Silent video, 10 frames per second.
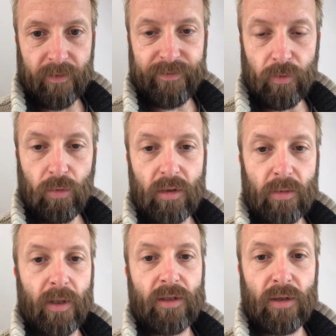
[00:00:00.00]
afford to
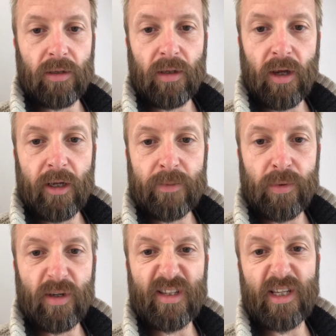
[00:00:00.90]
make certain cuts
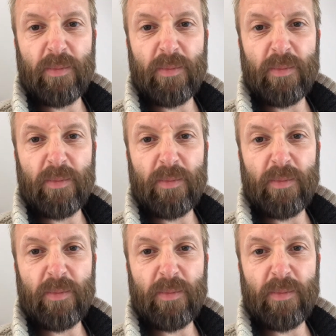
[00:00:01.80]
because they're